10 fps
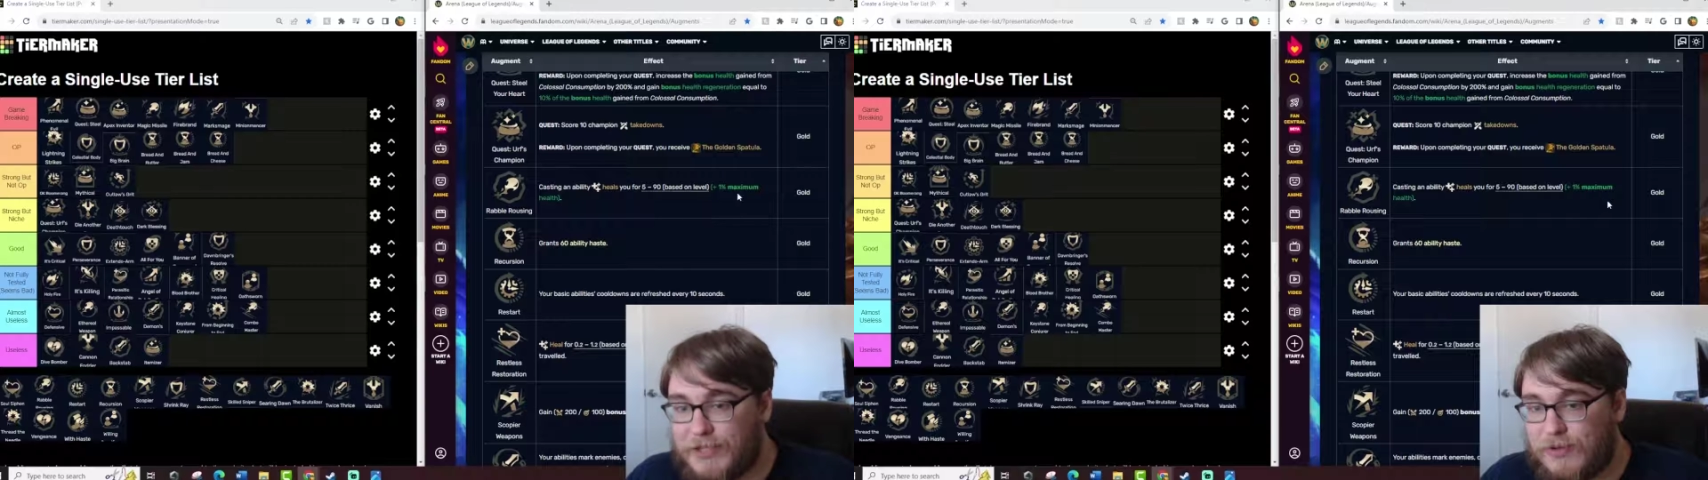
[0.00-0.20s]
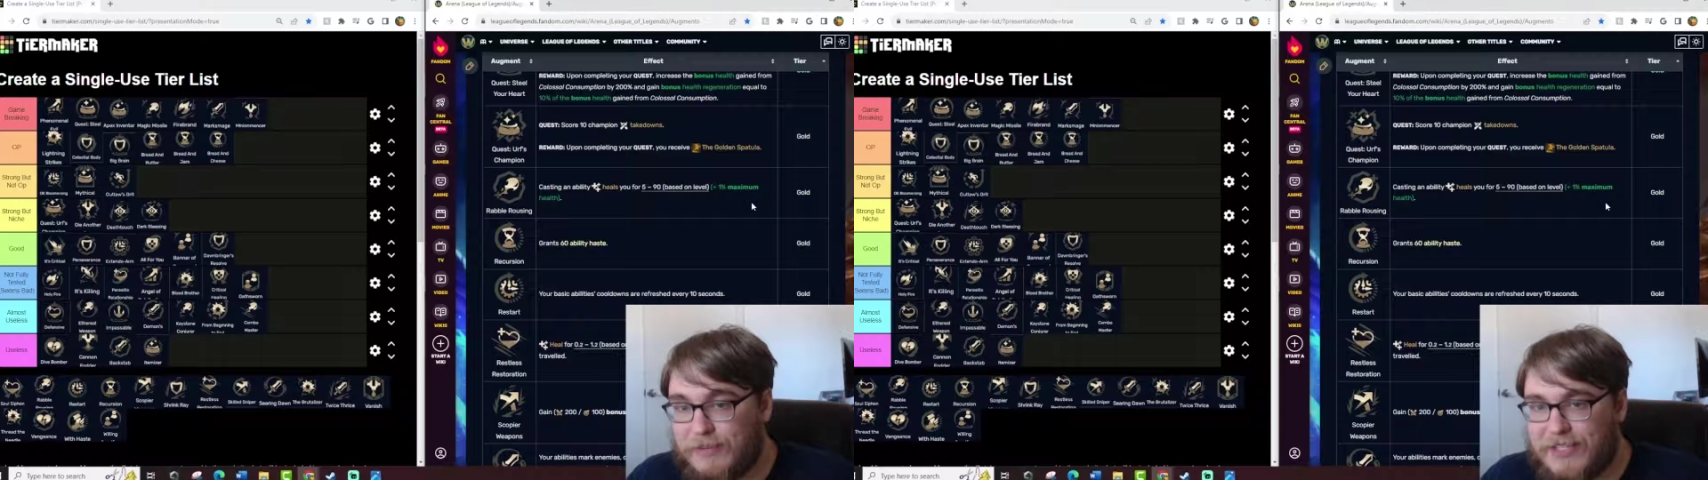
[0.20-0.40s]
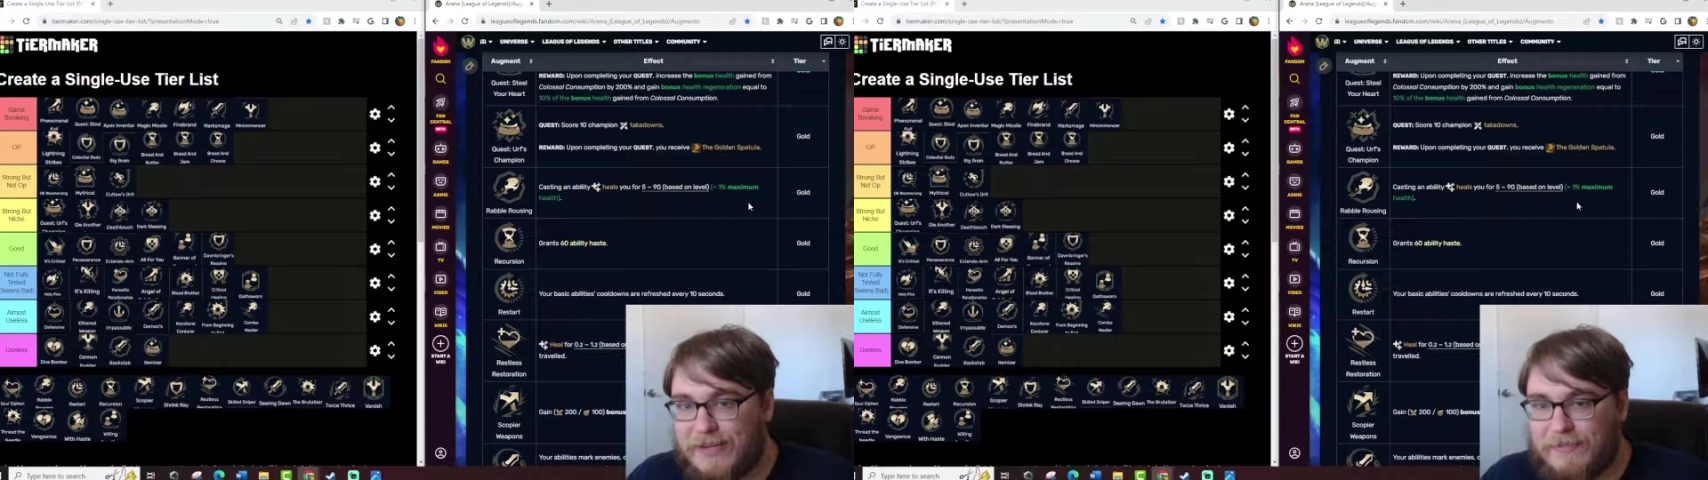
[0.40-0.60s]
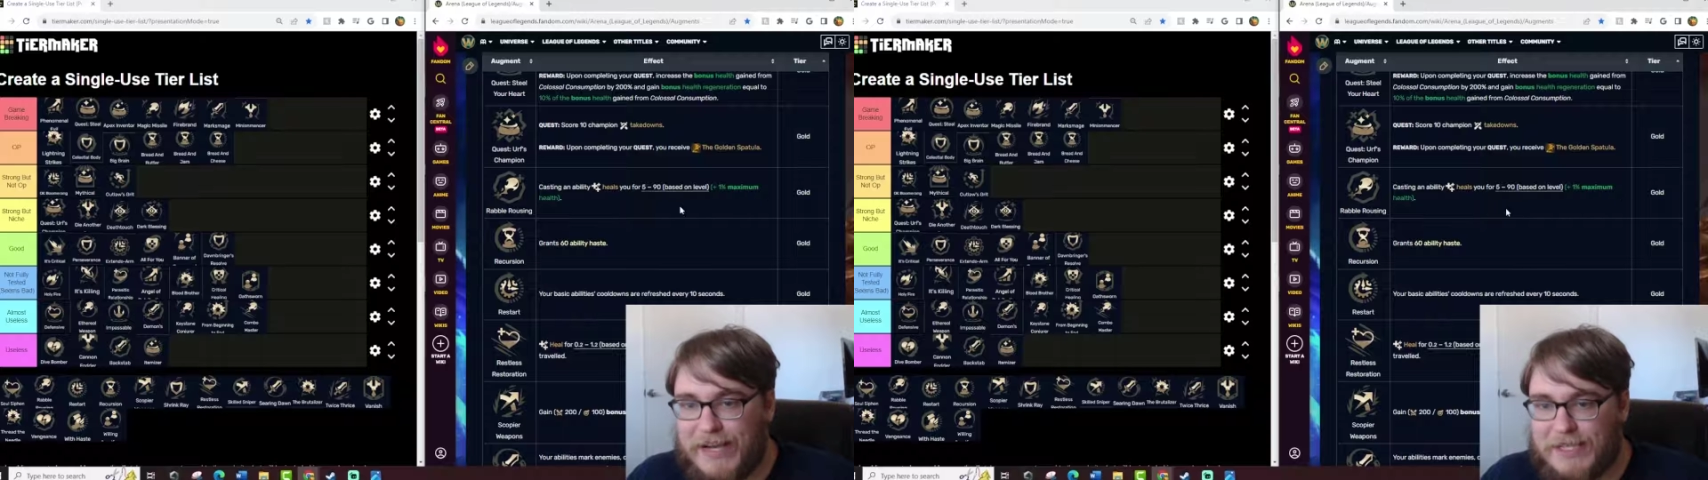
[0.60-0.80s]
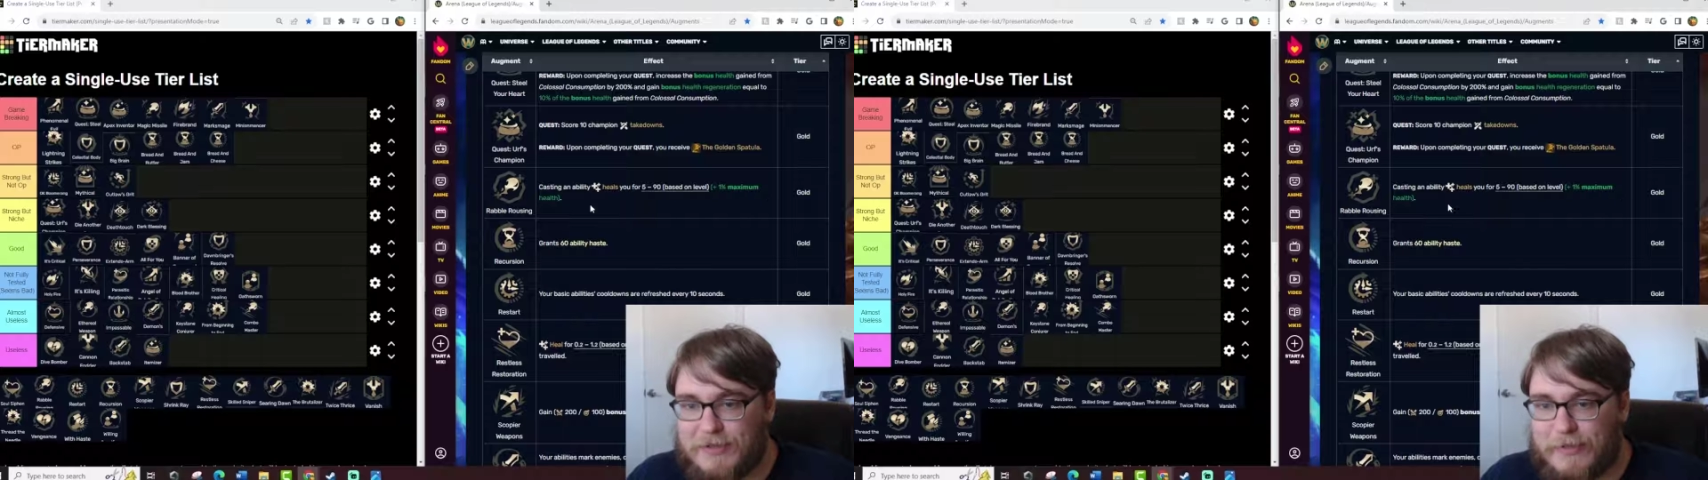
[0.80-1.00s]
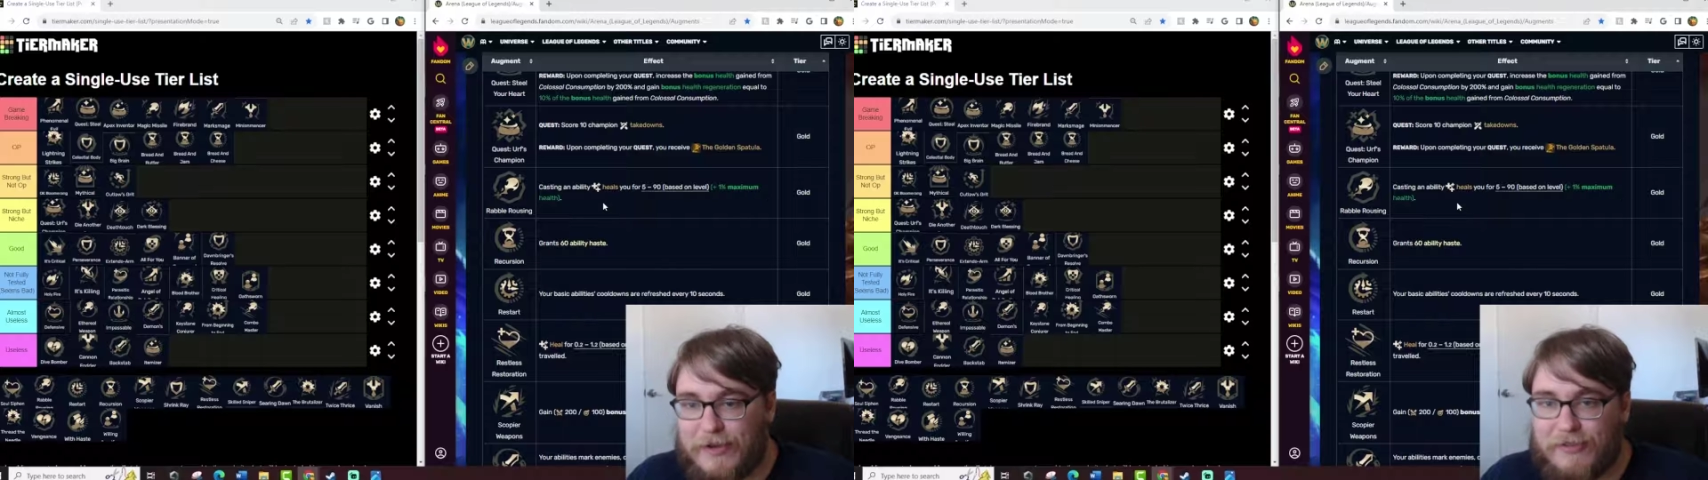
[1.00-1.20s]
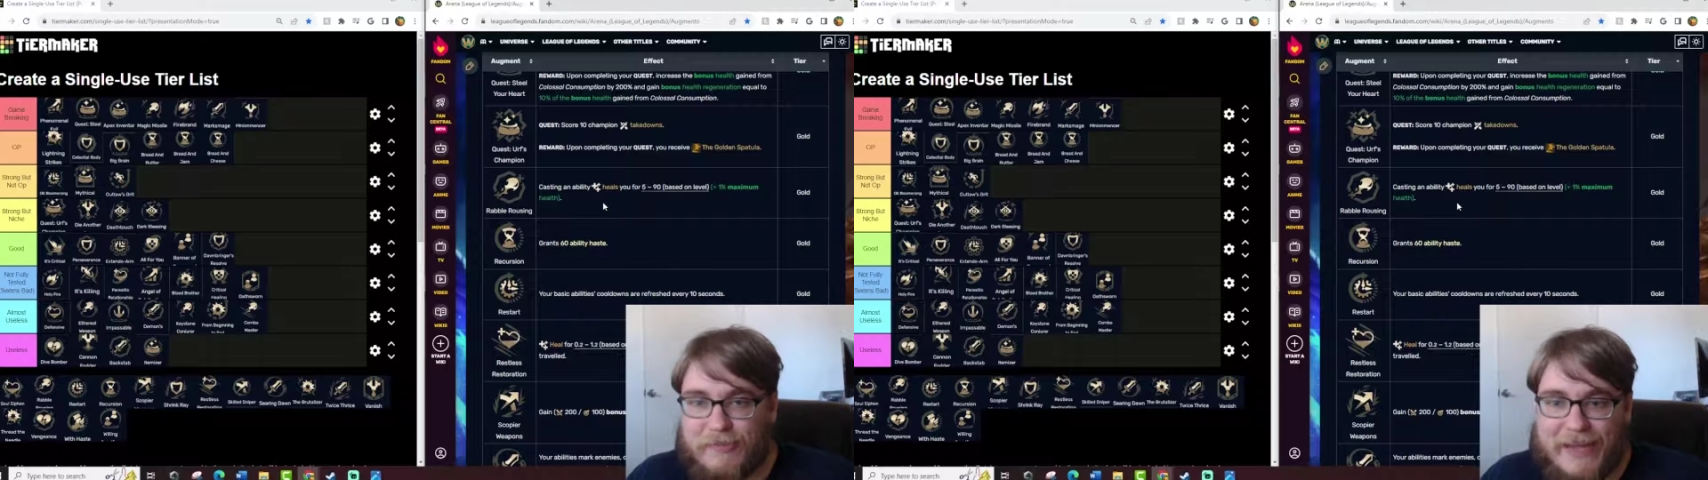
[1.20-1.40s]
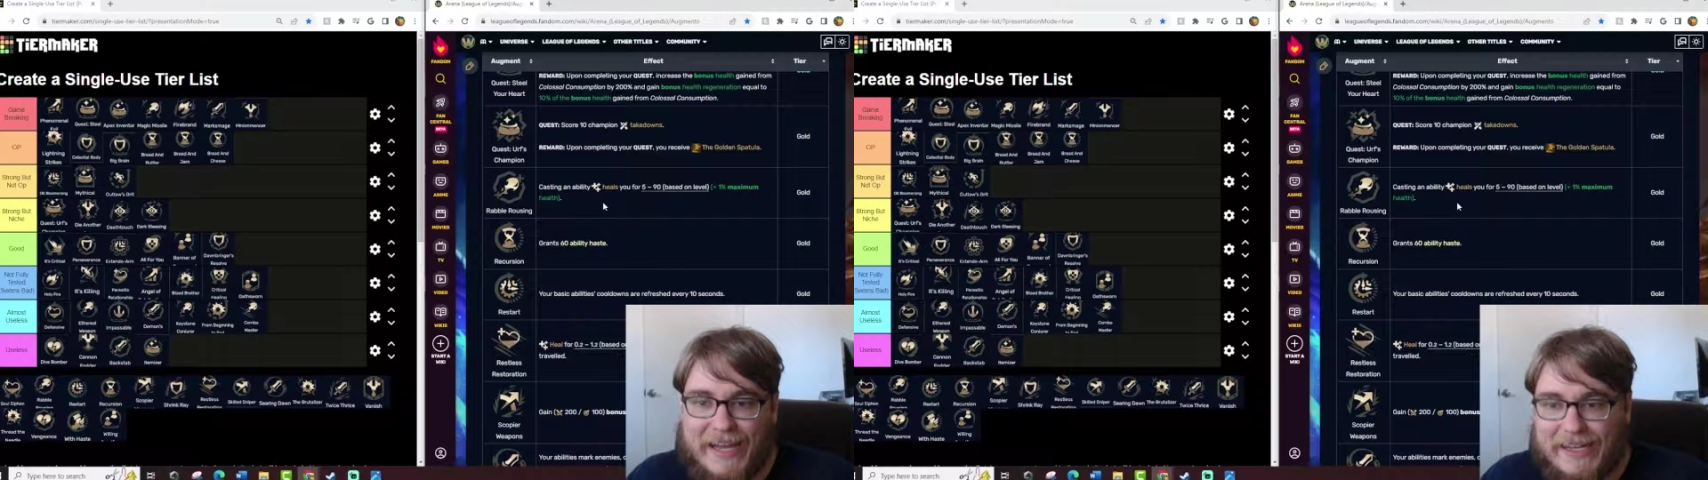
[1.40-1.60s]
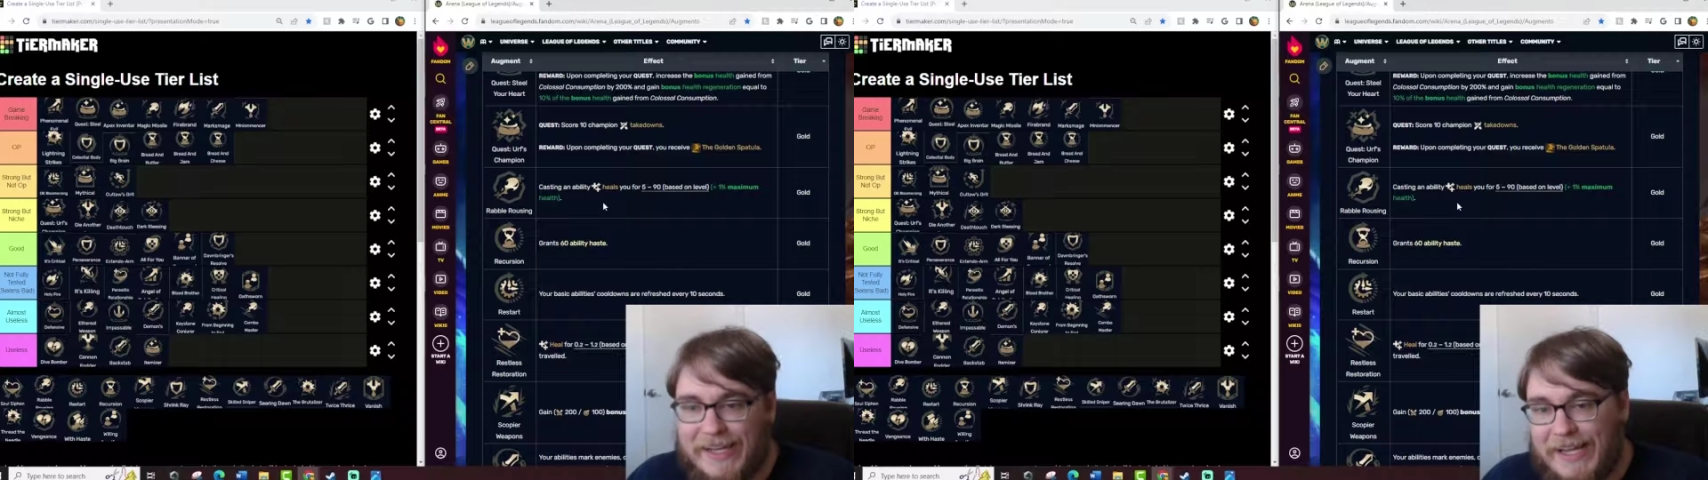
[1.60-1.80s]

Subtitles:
1% maximum health back,